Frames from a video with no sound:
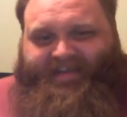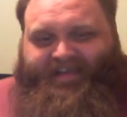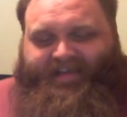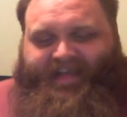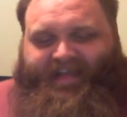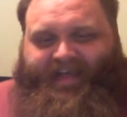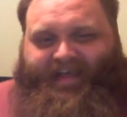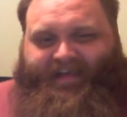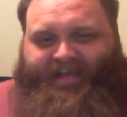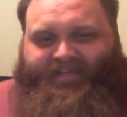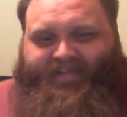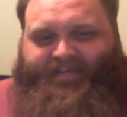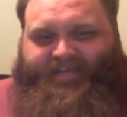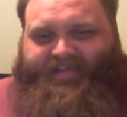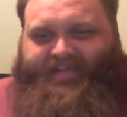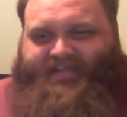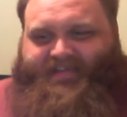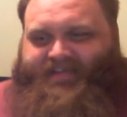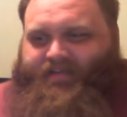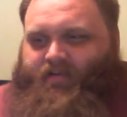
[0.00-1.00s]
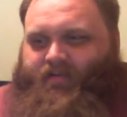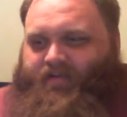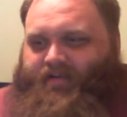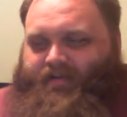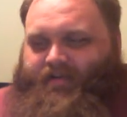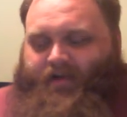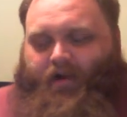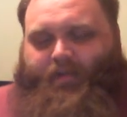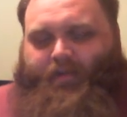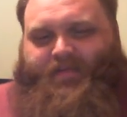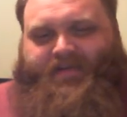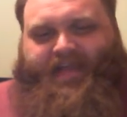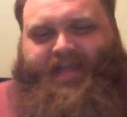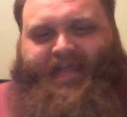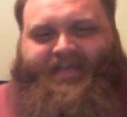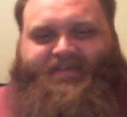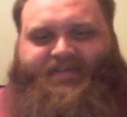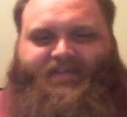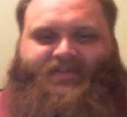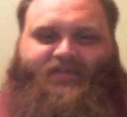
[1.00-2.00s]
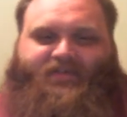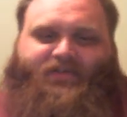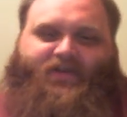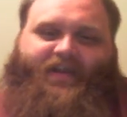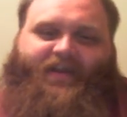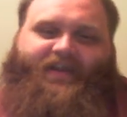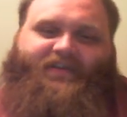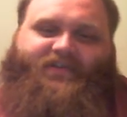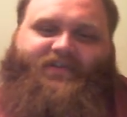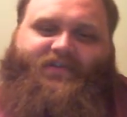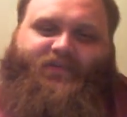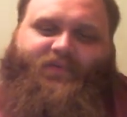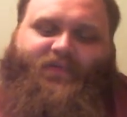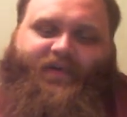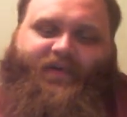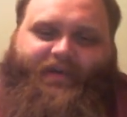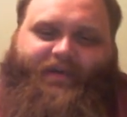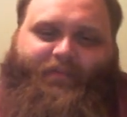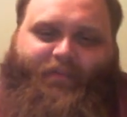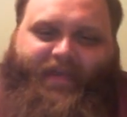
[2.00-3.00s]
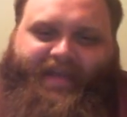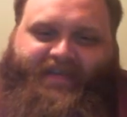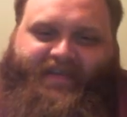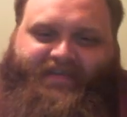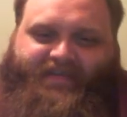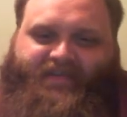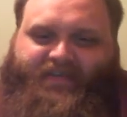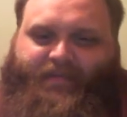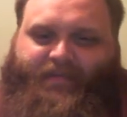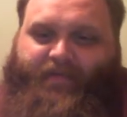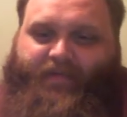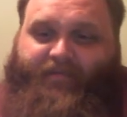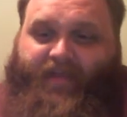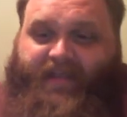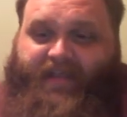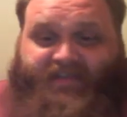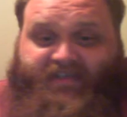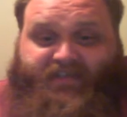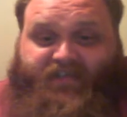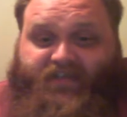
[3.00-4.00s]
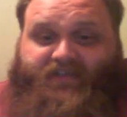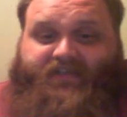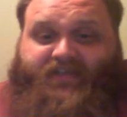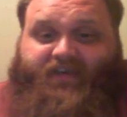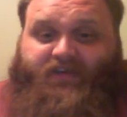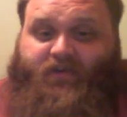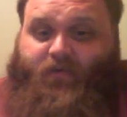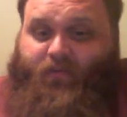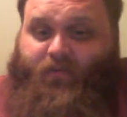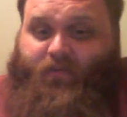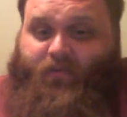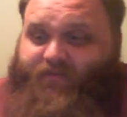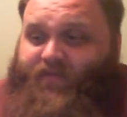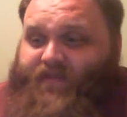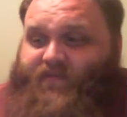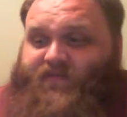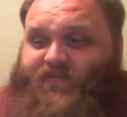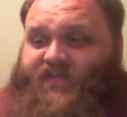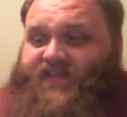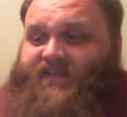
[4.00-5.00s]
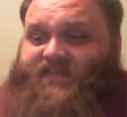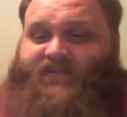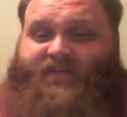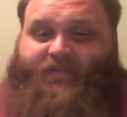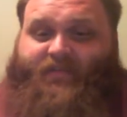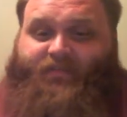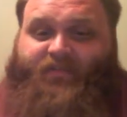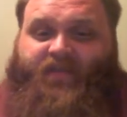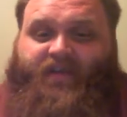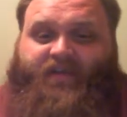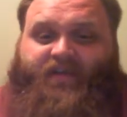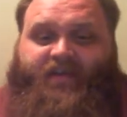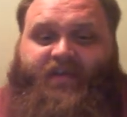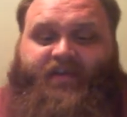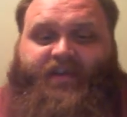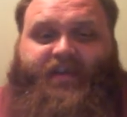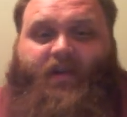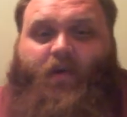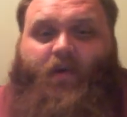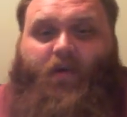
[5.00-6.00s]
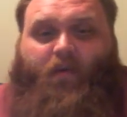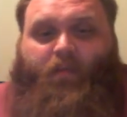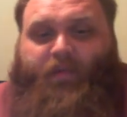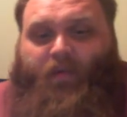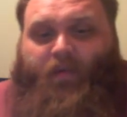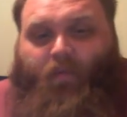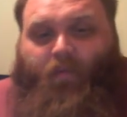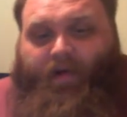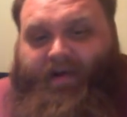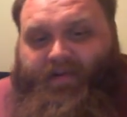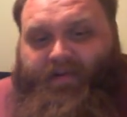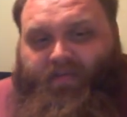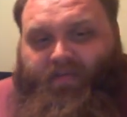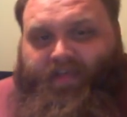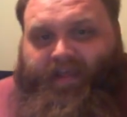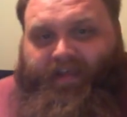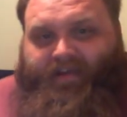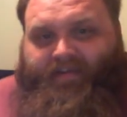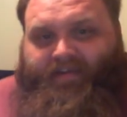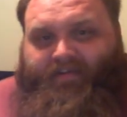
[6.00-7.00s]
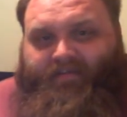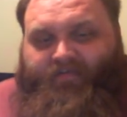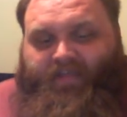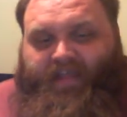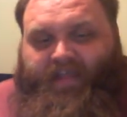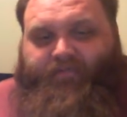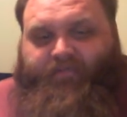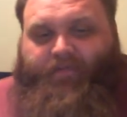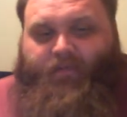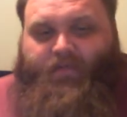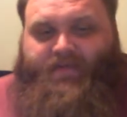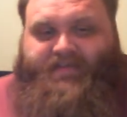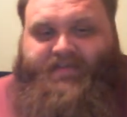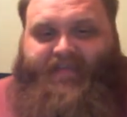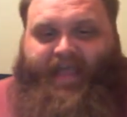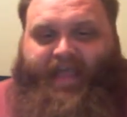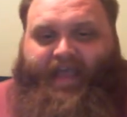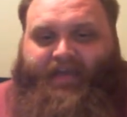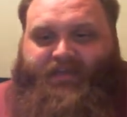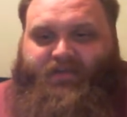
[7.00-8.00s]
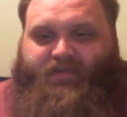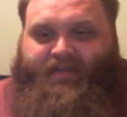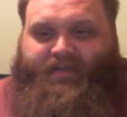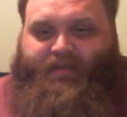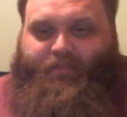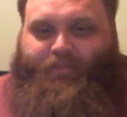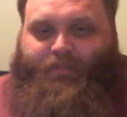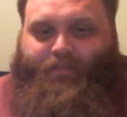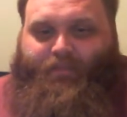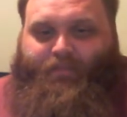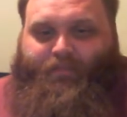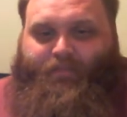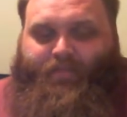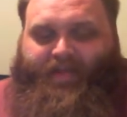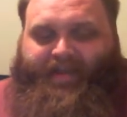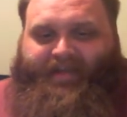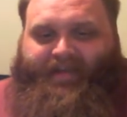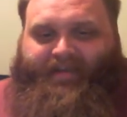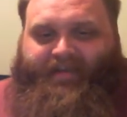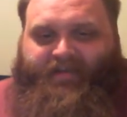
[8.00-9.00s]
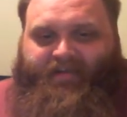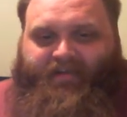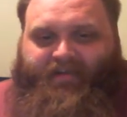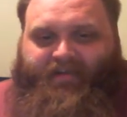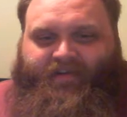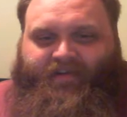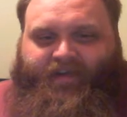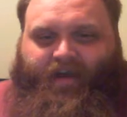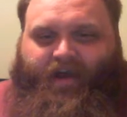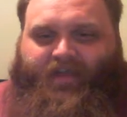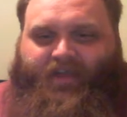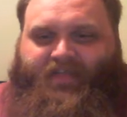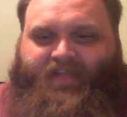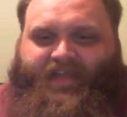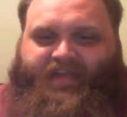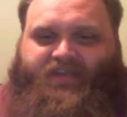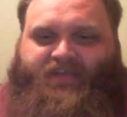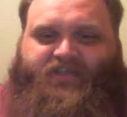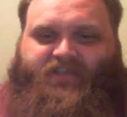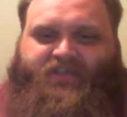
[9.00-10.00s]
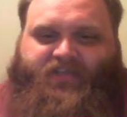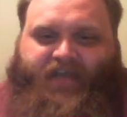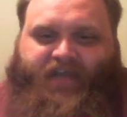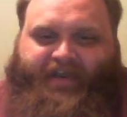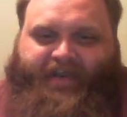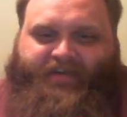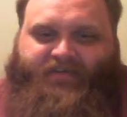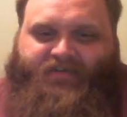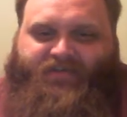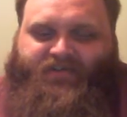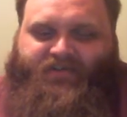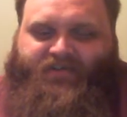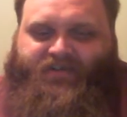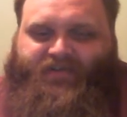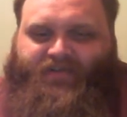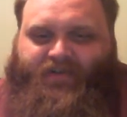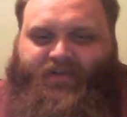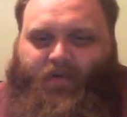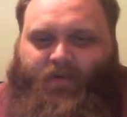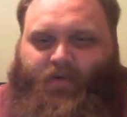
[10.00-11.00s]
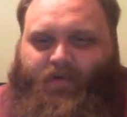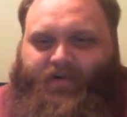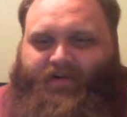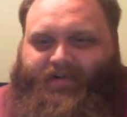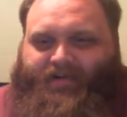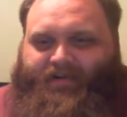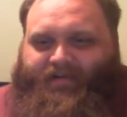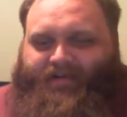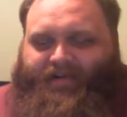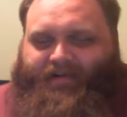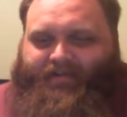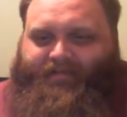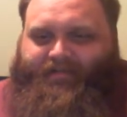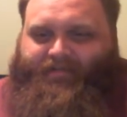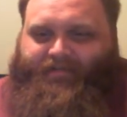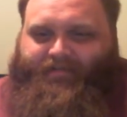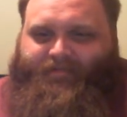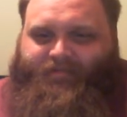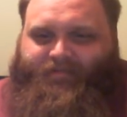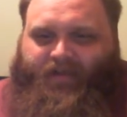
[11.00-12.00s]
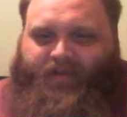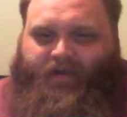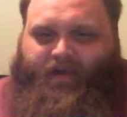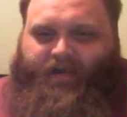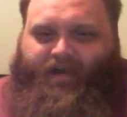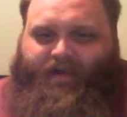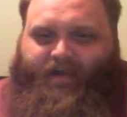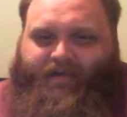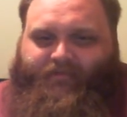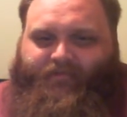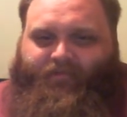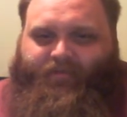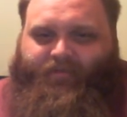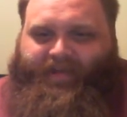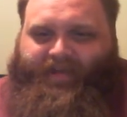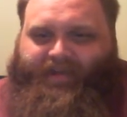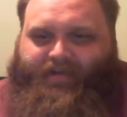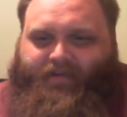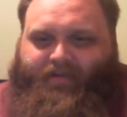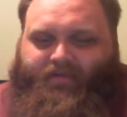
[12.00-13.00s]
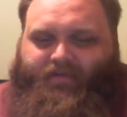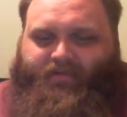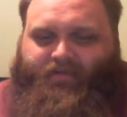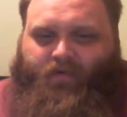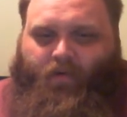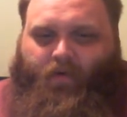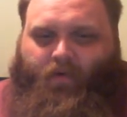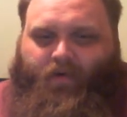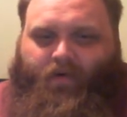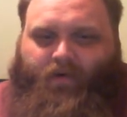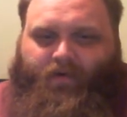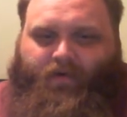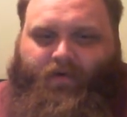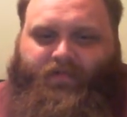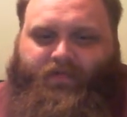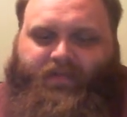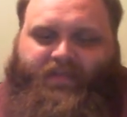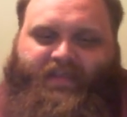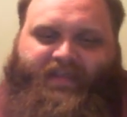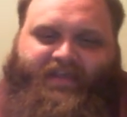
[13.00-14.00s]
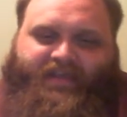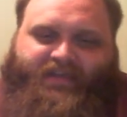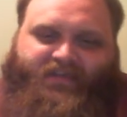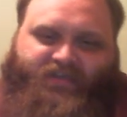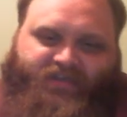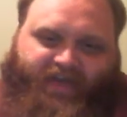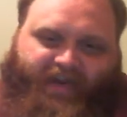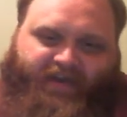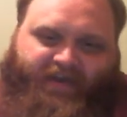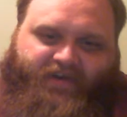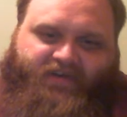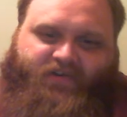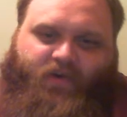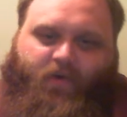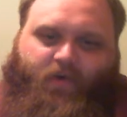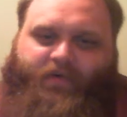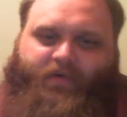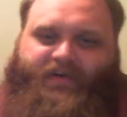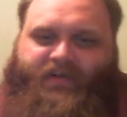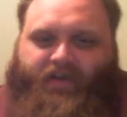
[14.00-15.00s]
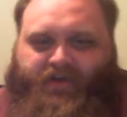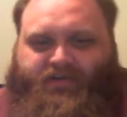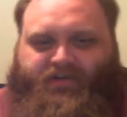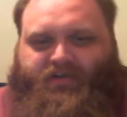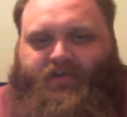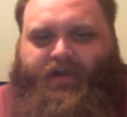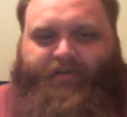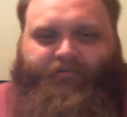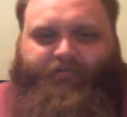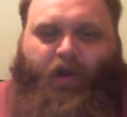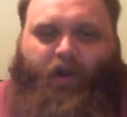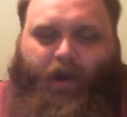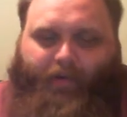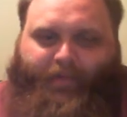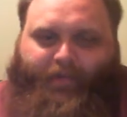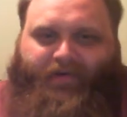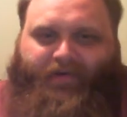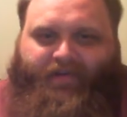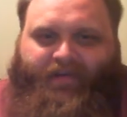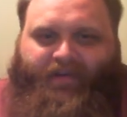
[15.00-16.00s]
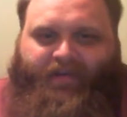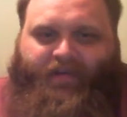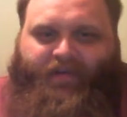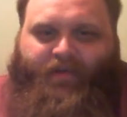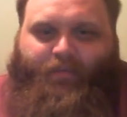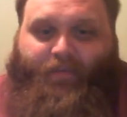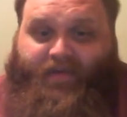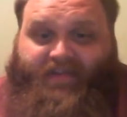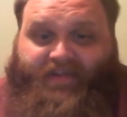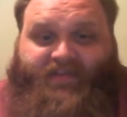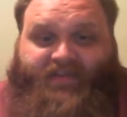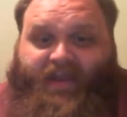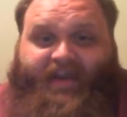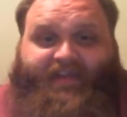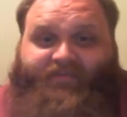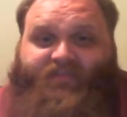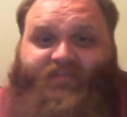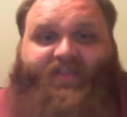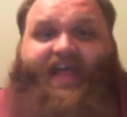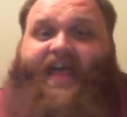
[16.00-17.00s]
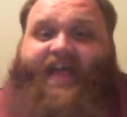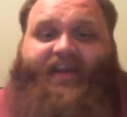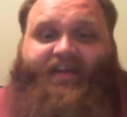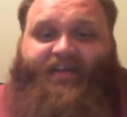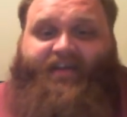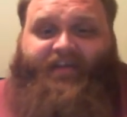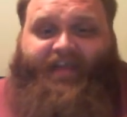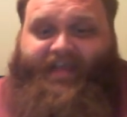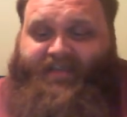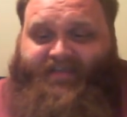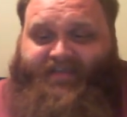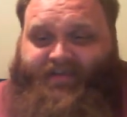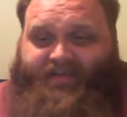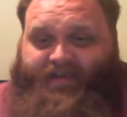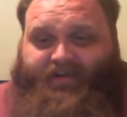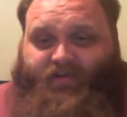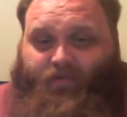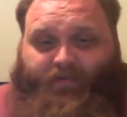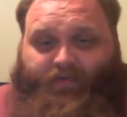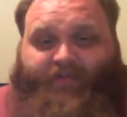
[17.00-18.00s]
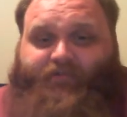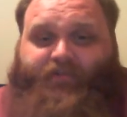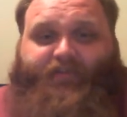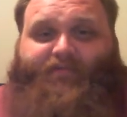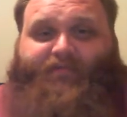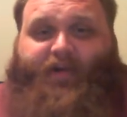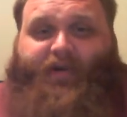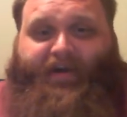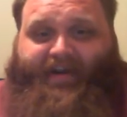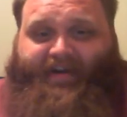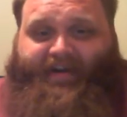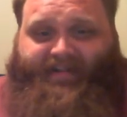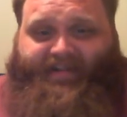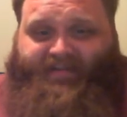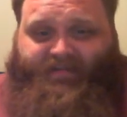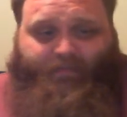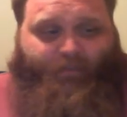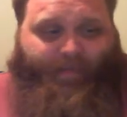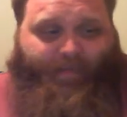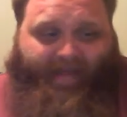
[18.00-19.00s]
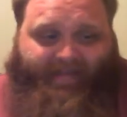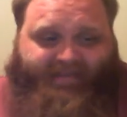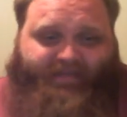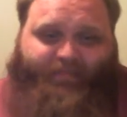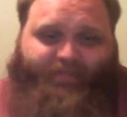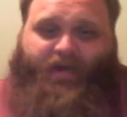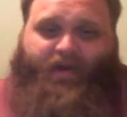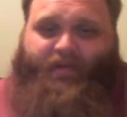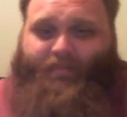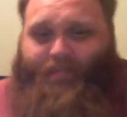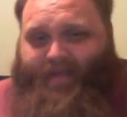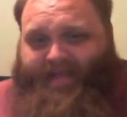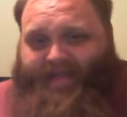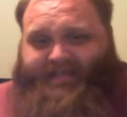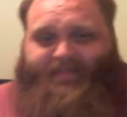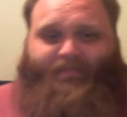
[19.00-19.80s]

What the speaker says: that these carbon taxes are trying to make a system out of. It's just a derivative system. It would be one thing if it was actually like on the exchange or of like or the exchange or reduction of carbon. But it's not even that. It's a derivative market. It's bets upon bets